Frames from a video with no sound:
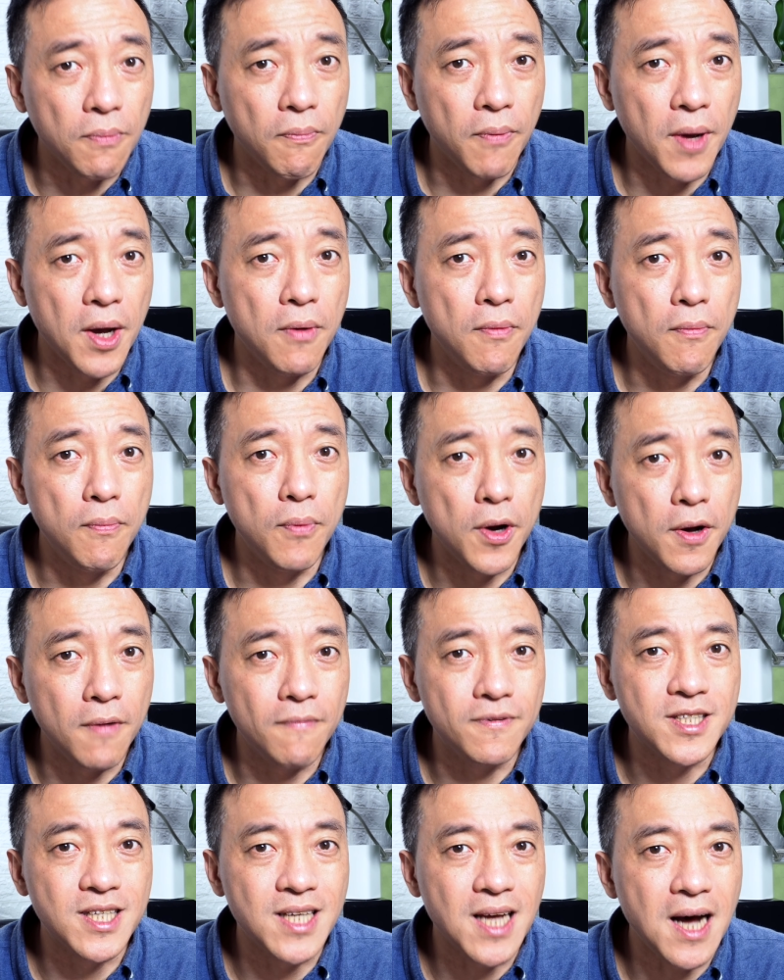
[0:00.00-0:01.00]
view with
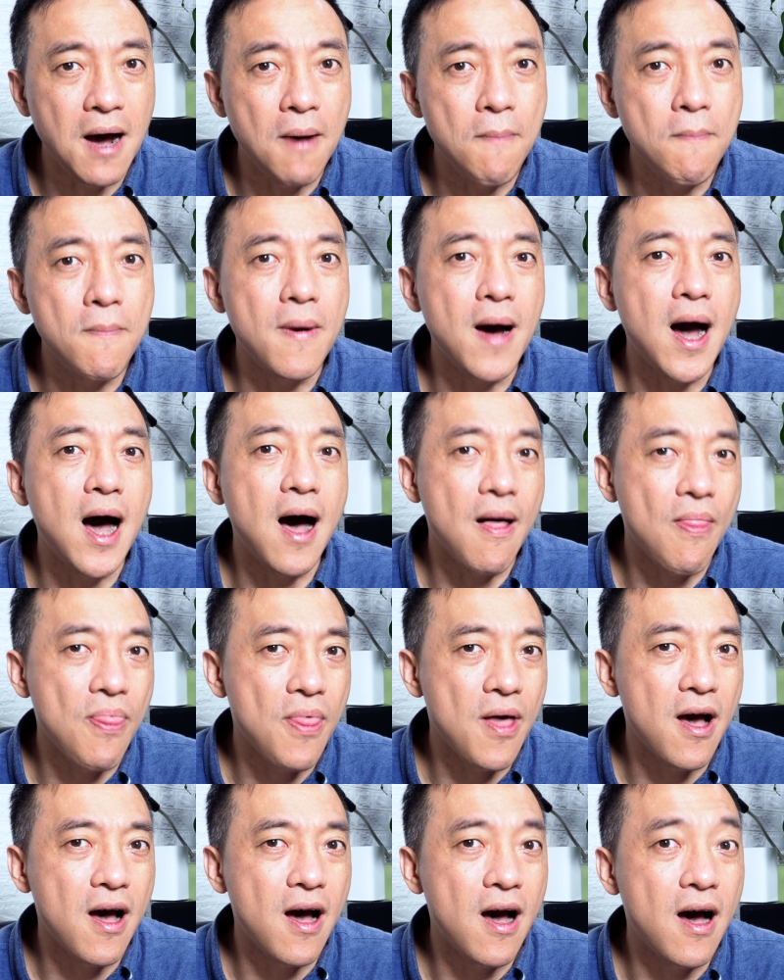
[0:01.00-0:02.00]
some
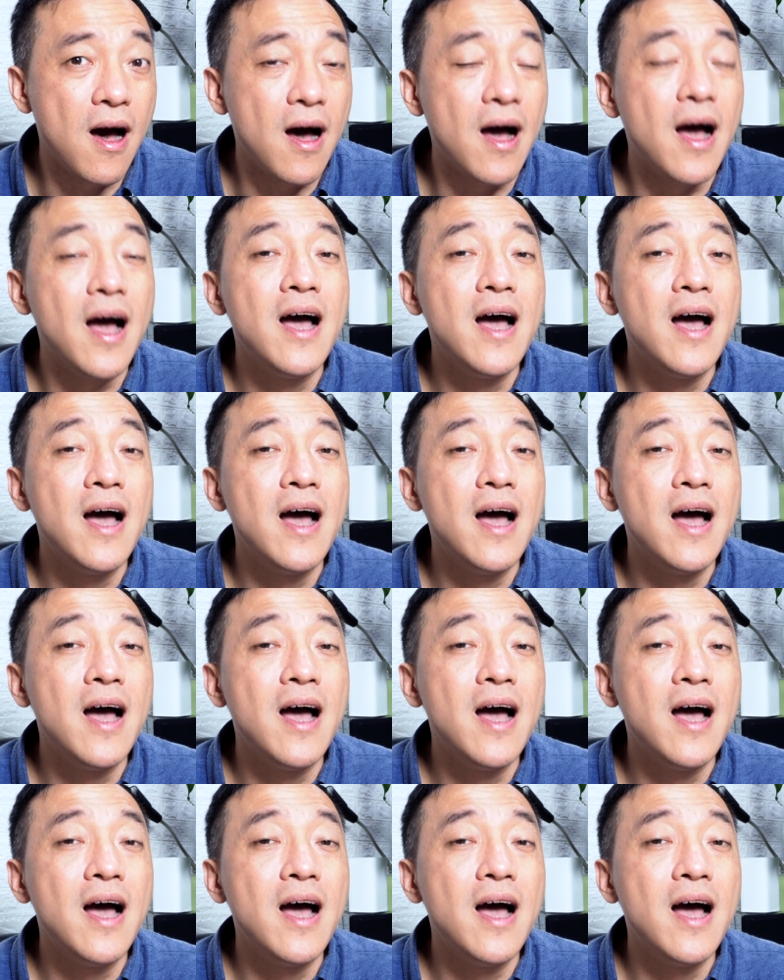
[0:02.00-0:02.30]
other